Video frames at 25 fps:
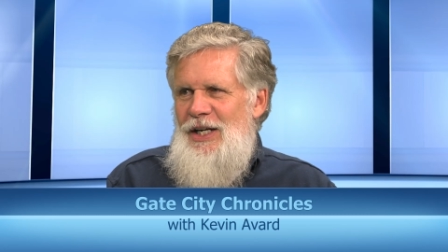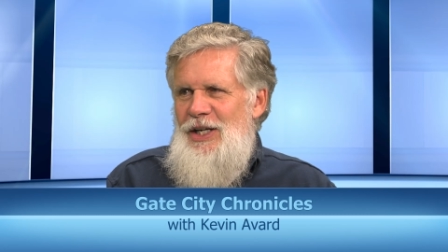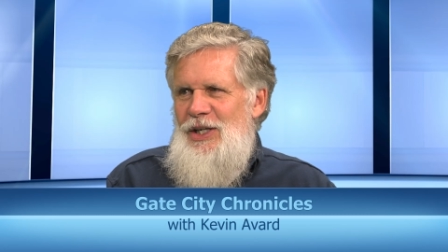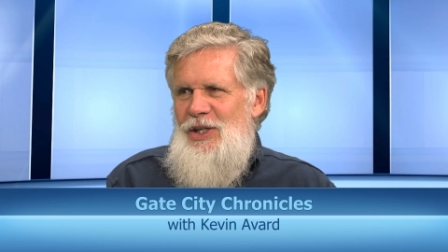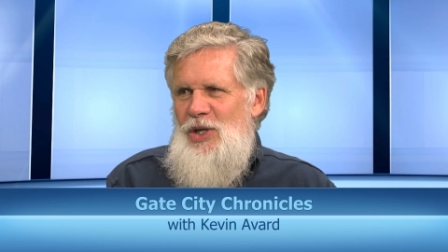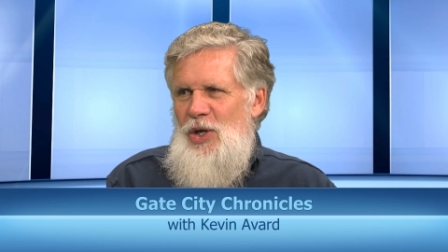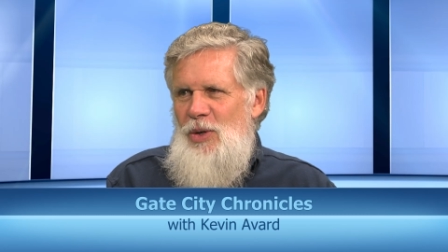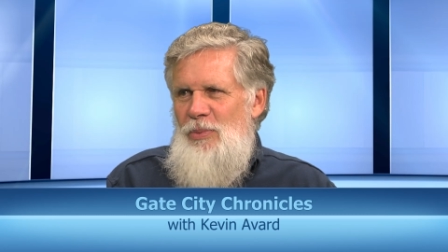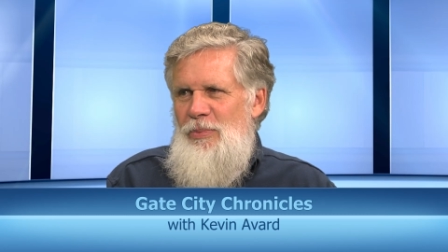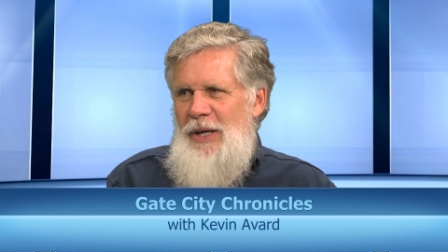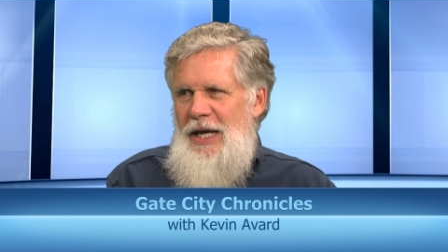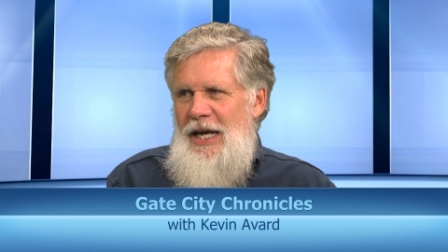going to
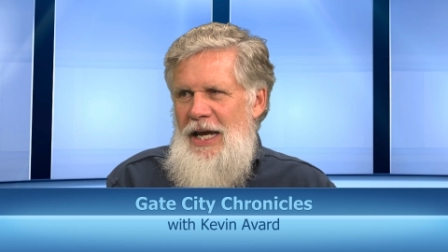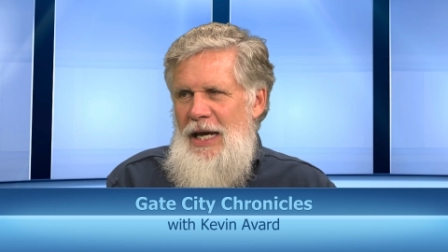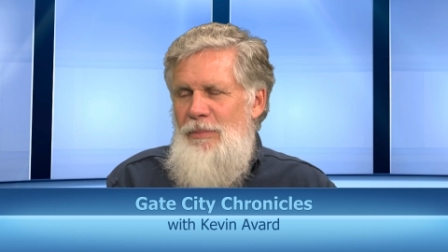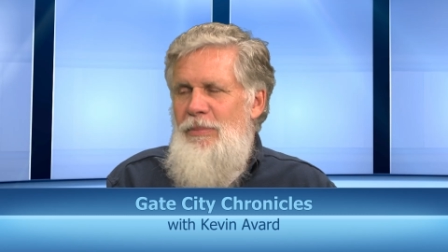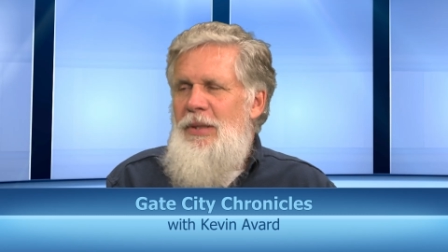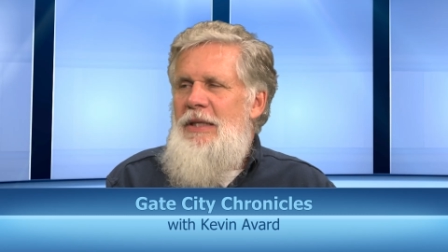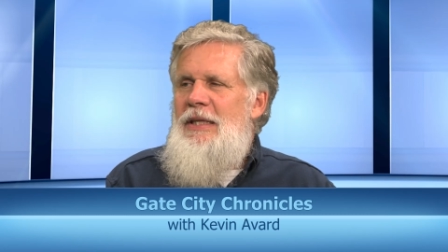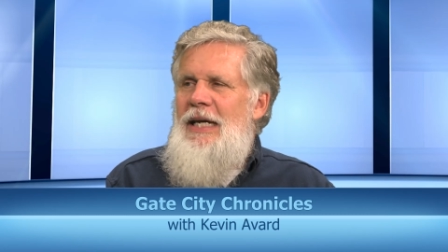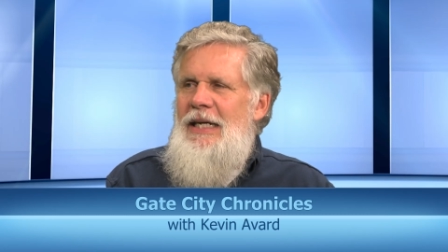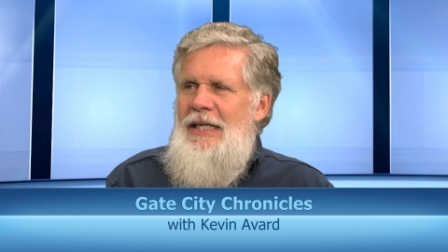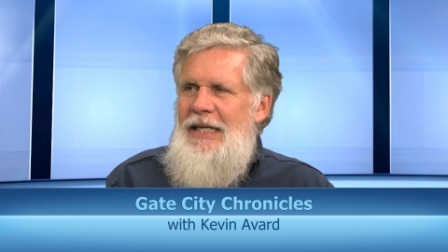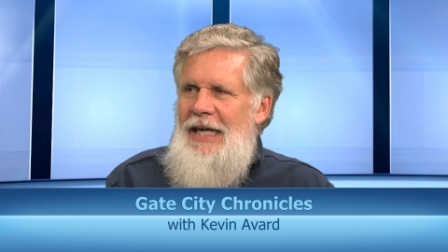go bad,
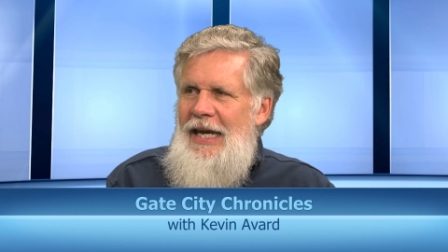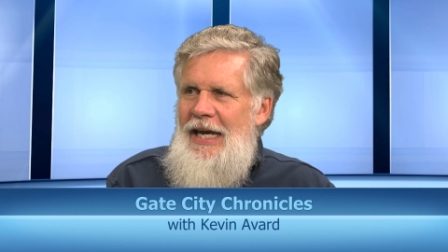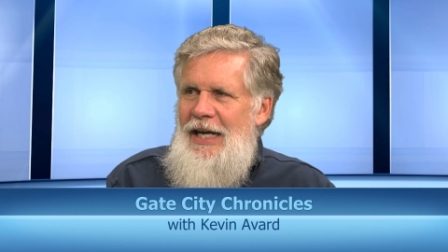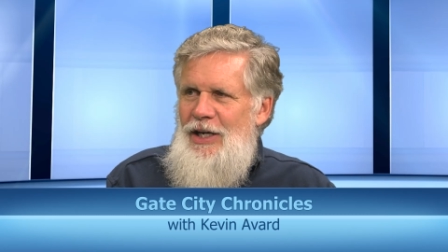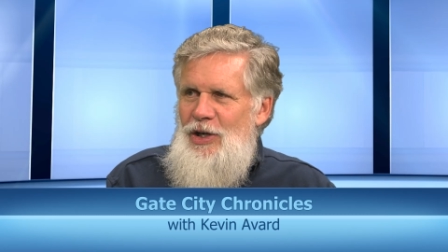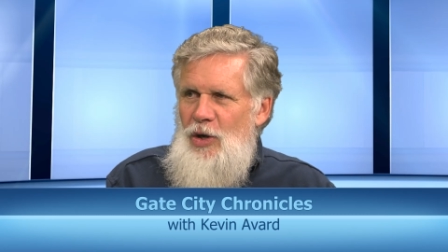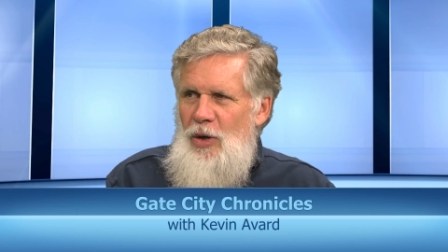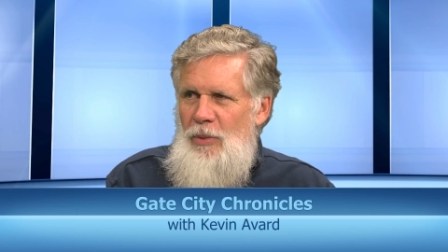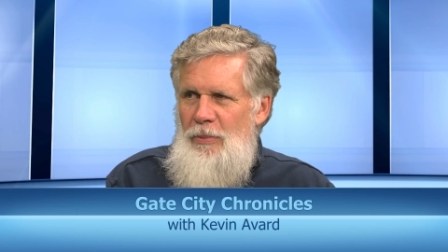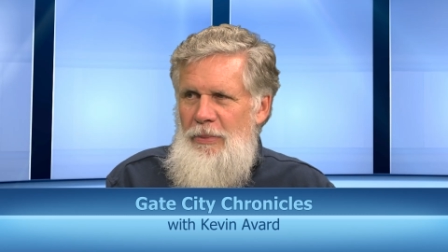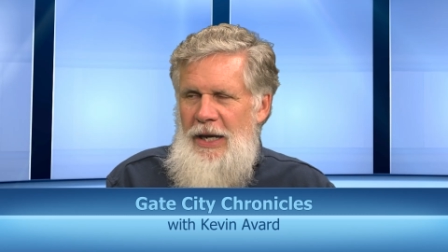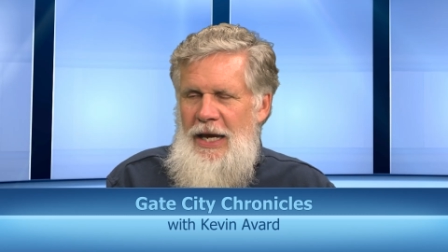but they
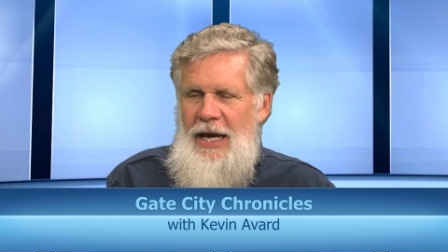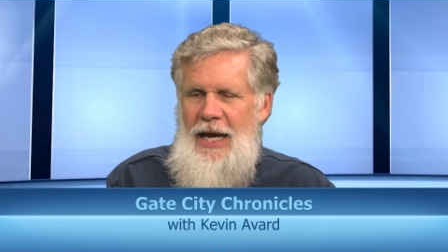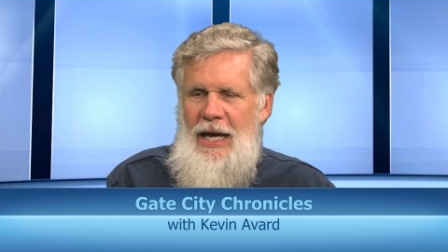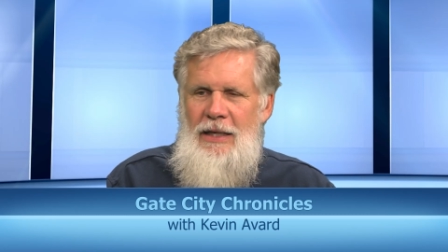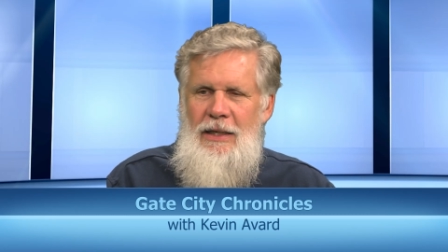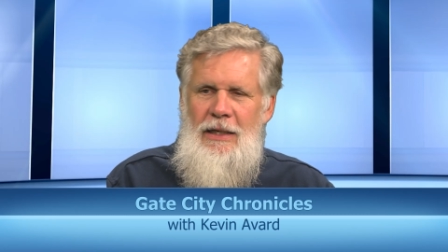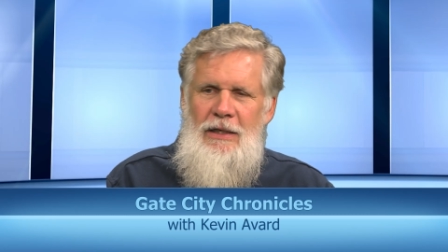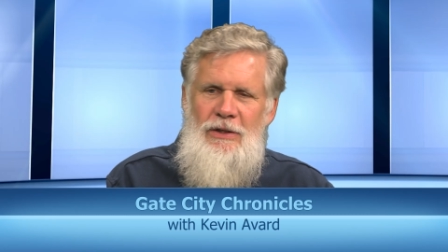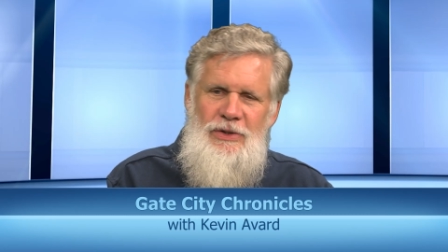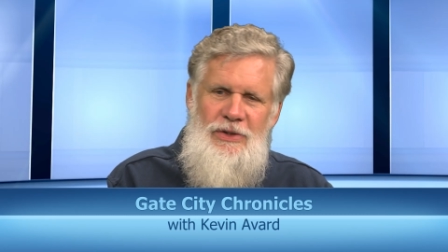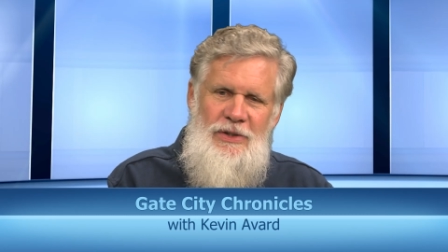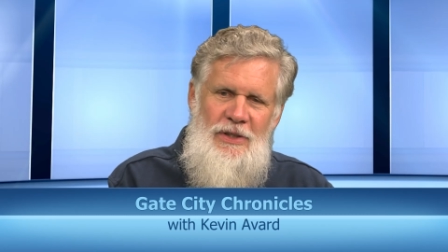can go bad.
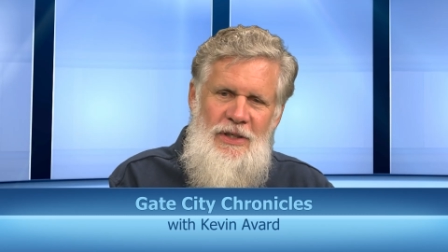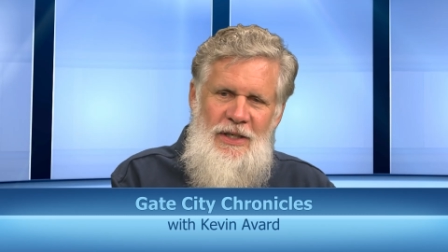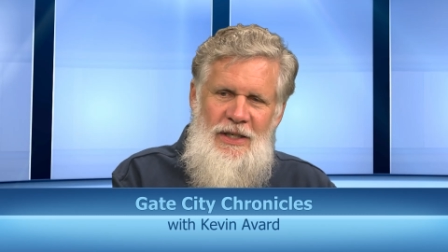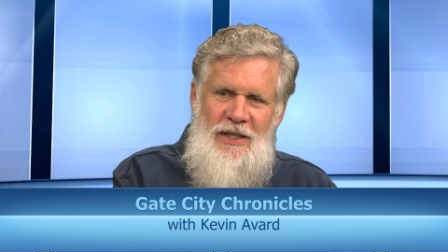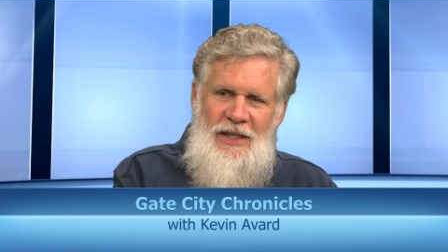And there's